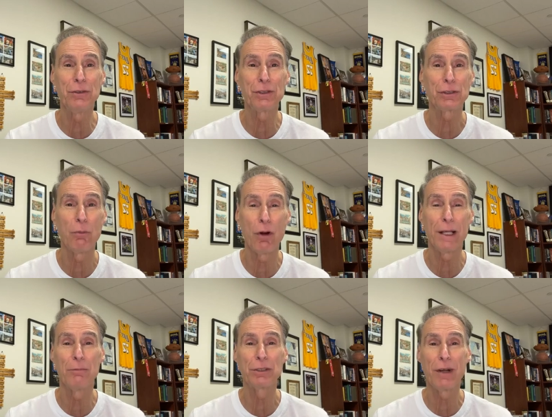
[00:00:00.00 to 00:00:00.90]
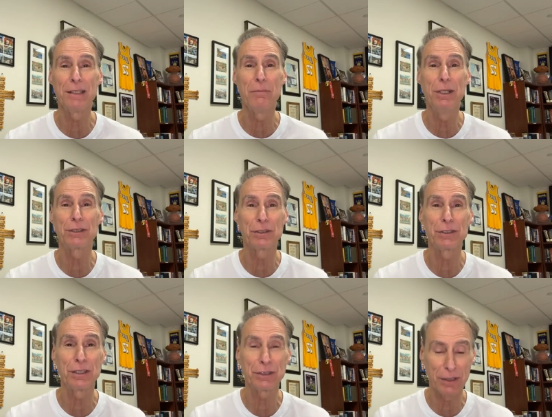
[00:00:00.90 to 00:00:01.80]
to see you this morning. It was great to meet your
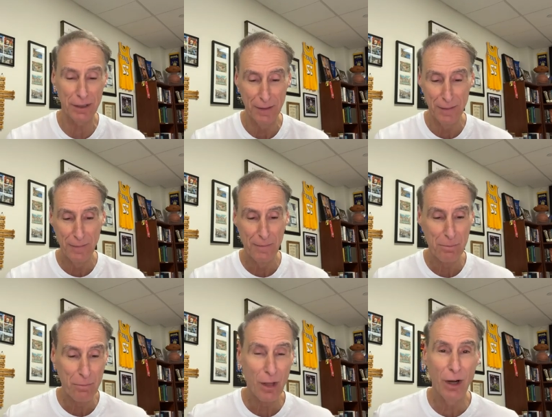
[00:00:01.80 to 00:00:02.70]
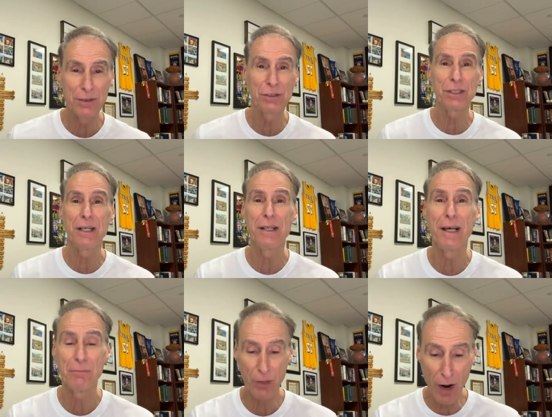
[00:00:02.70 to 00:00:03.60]
sister on
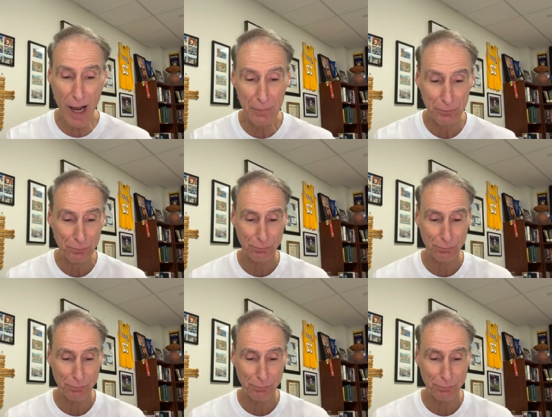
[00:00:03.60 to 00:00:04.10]
Sunday. All right.